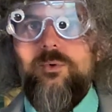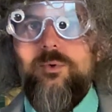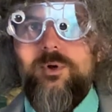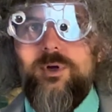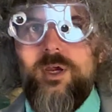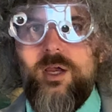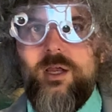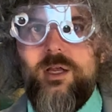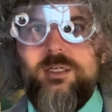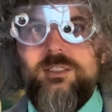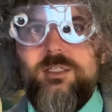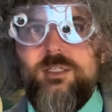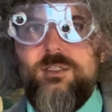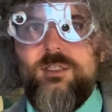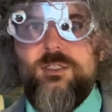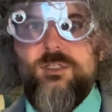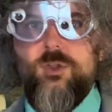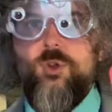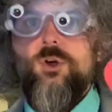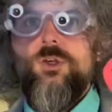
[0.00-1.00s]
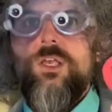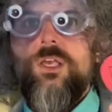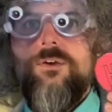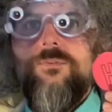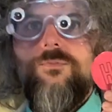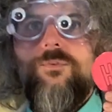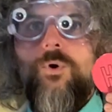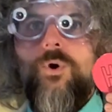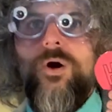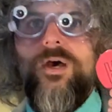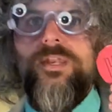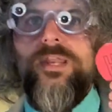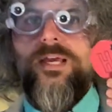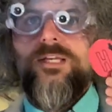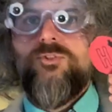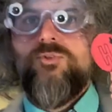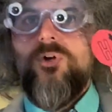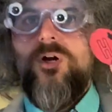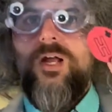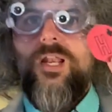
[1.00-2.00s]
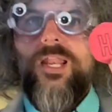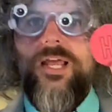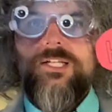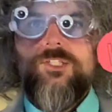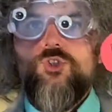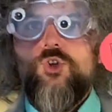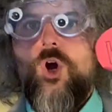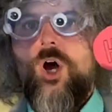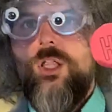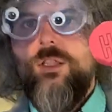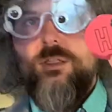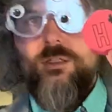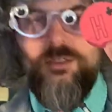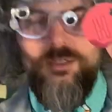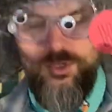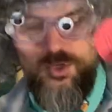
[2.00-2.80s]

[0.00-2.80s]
okay, because it is looking for an extra electron.